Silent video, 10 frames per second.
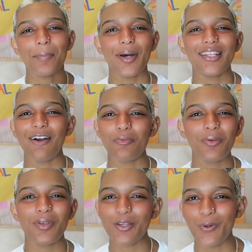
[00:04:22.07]
but that would
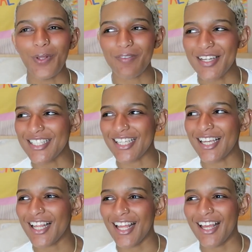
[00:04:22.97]
be really cool if I
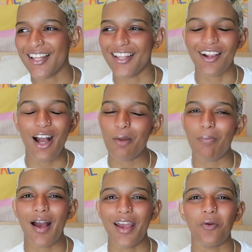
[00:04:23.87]
did, and they're on
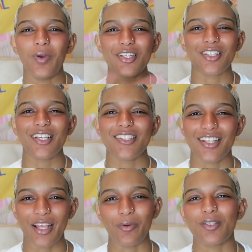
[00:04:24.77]
my wish list,
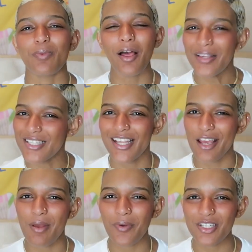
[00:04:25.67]
and they will probably stay
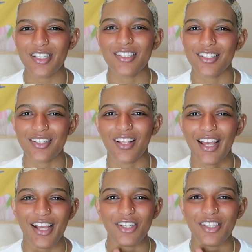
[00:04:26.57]
on my wish list until I
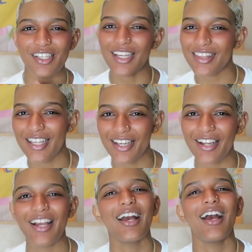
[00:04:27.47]
actually get
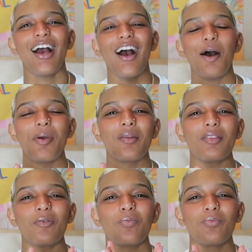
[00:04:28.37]
there. And
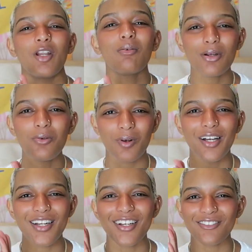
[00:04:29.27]
the number
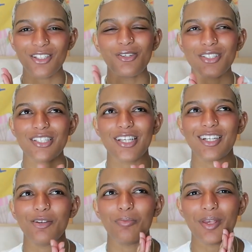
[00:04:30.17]
one of those is
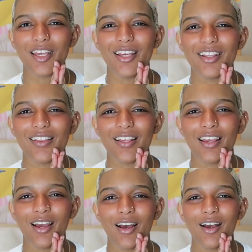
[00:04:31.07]
going to be
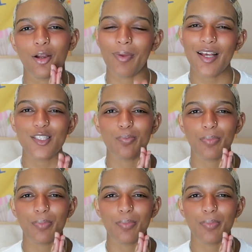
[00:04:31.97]
the Hermes